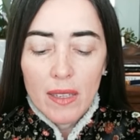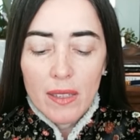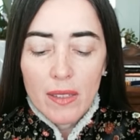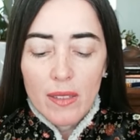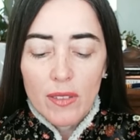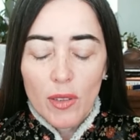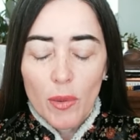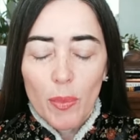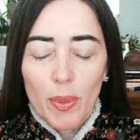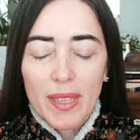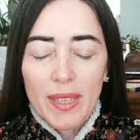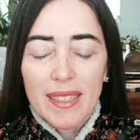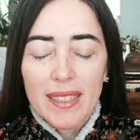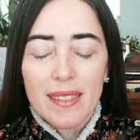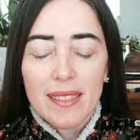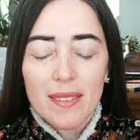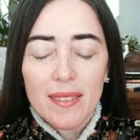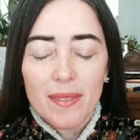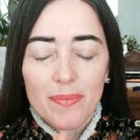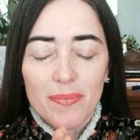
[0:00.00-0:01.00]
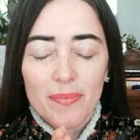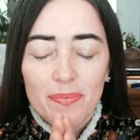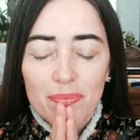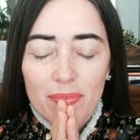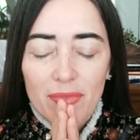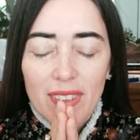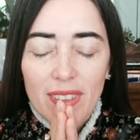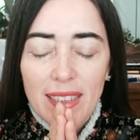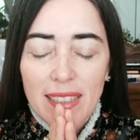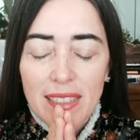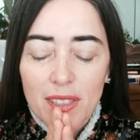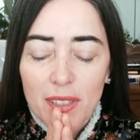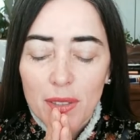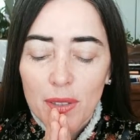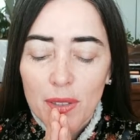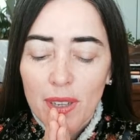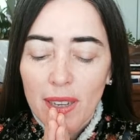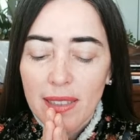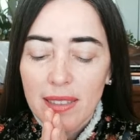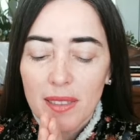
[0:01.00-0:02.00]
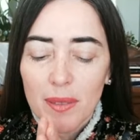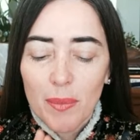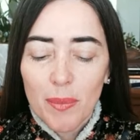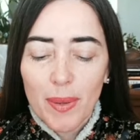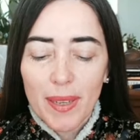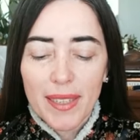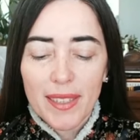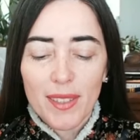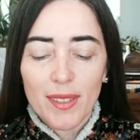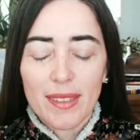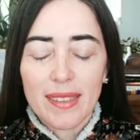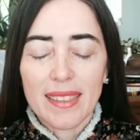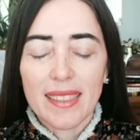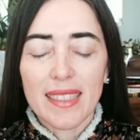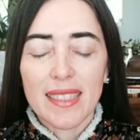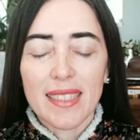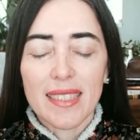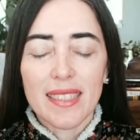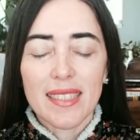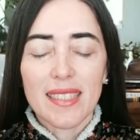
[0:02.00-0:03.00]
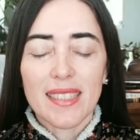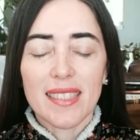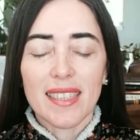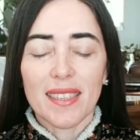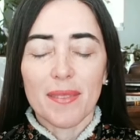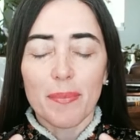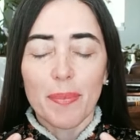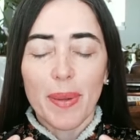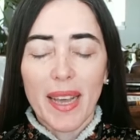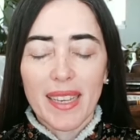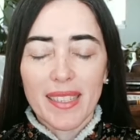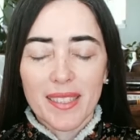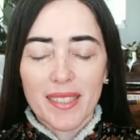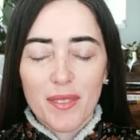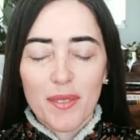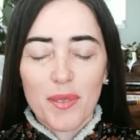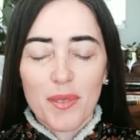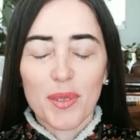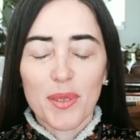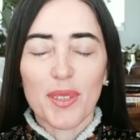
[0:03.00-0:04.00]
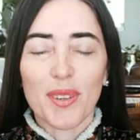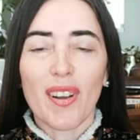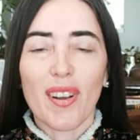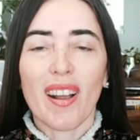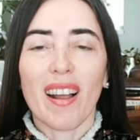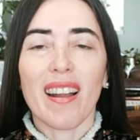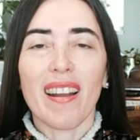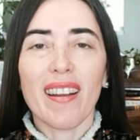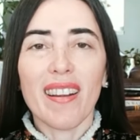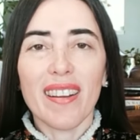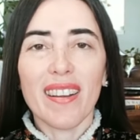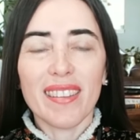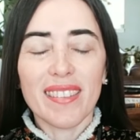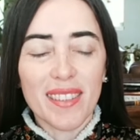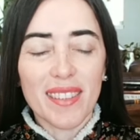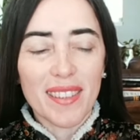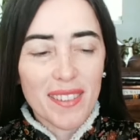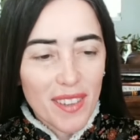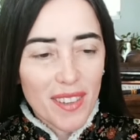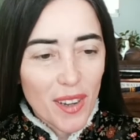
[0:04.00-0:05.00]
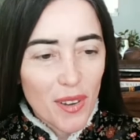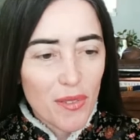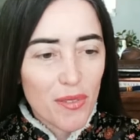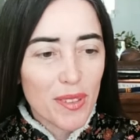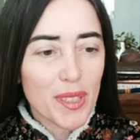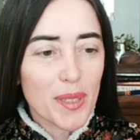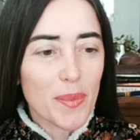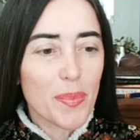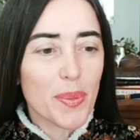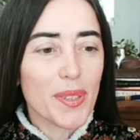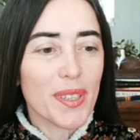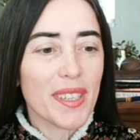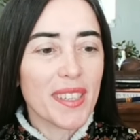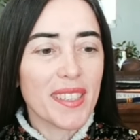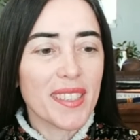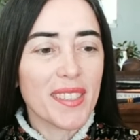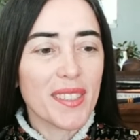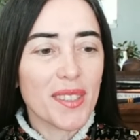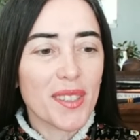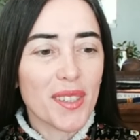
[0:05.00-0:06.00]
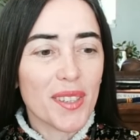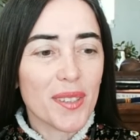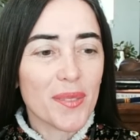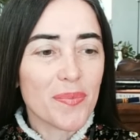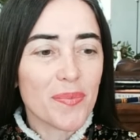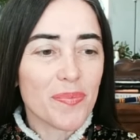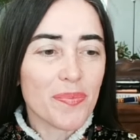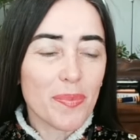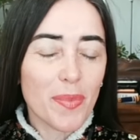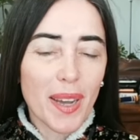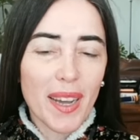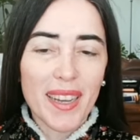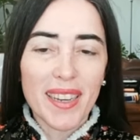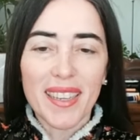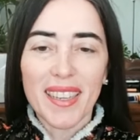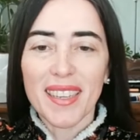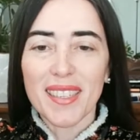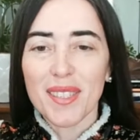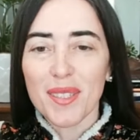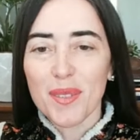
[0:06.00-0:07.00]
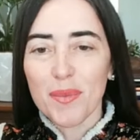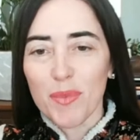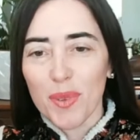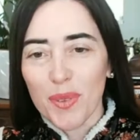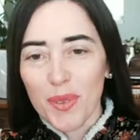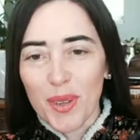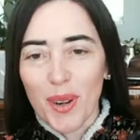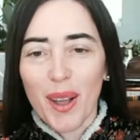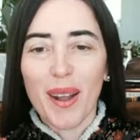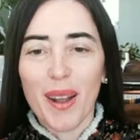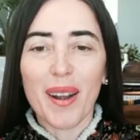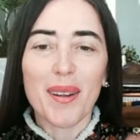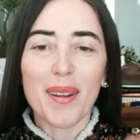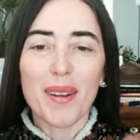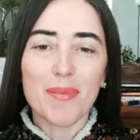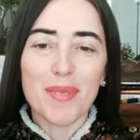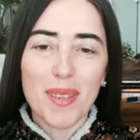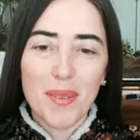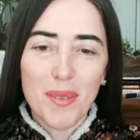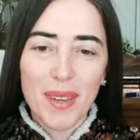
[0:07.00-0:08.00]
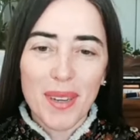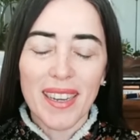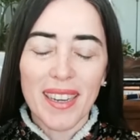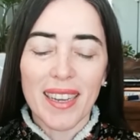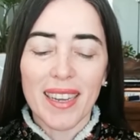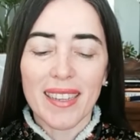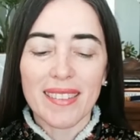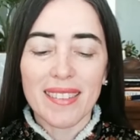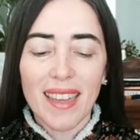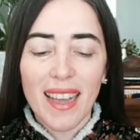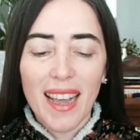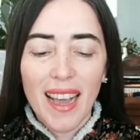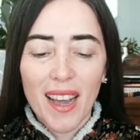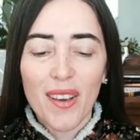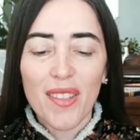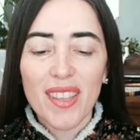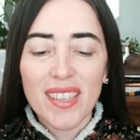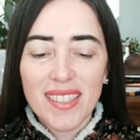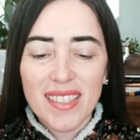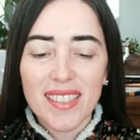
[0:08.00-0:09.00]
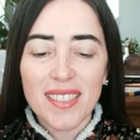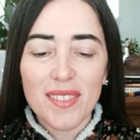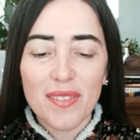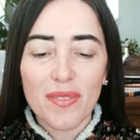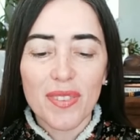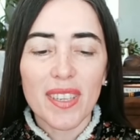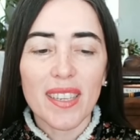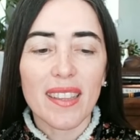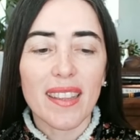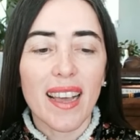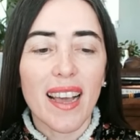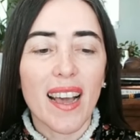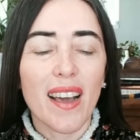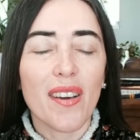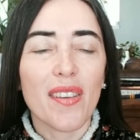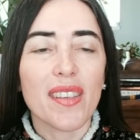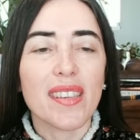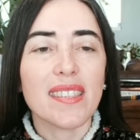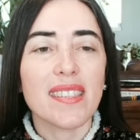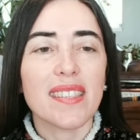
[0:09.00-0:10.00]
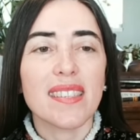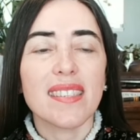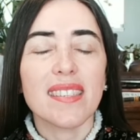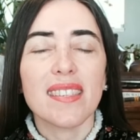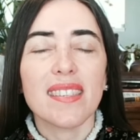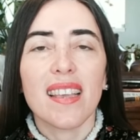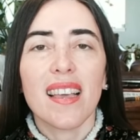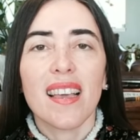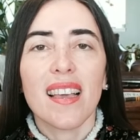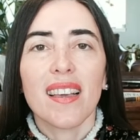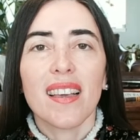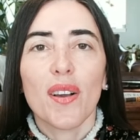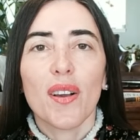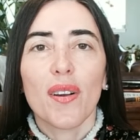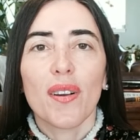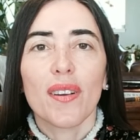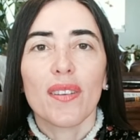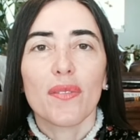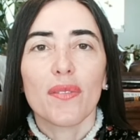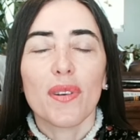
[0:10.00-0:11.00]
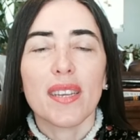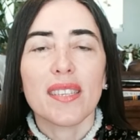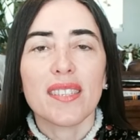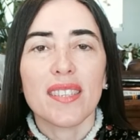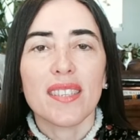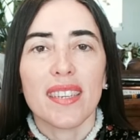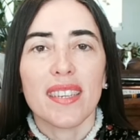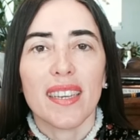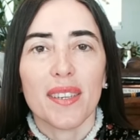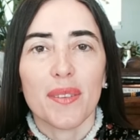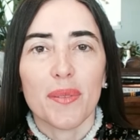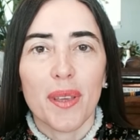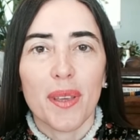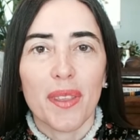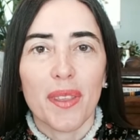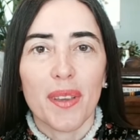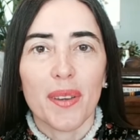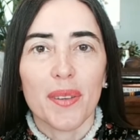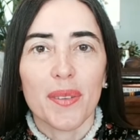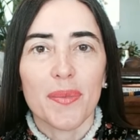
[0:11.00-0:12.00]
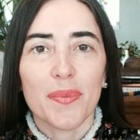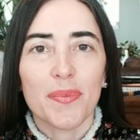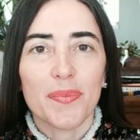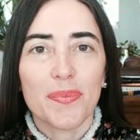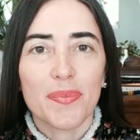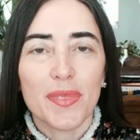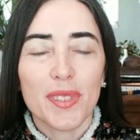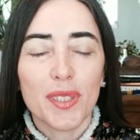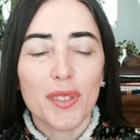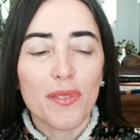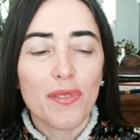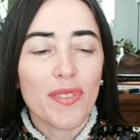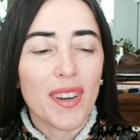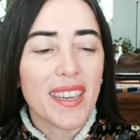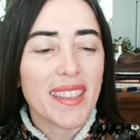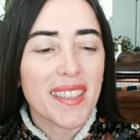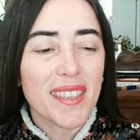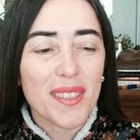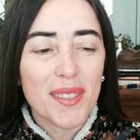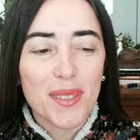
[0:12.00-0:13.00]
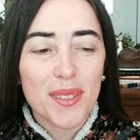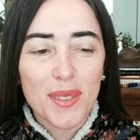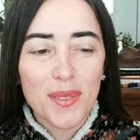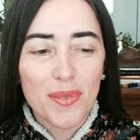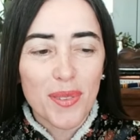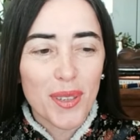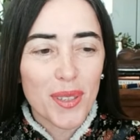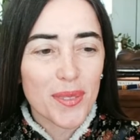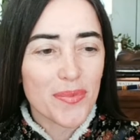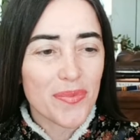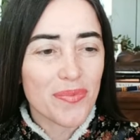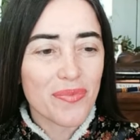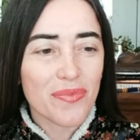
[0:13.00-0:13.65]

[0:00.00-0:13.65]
So please, as you contemplate all this and pass it through your heart and hopefully put it in your body as you move your arms and whatnot, how does this feel? How does this resonate with you? Do you find it useful?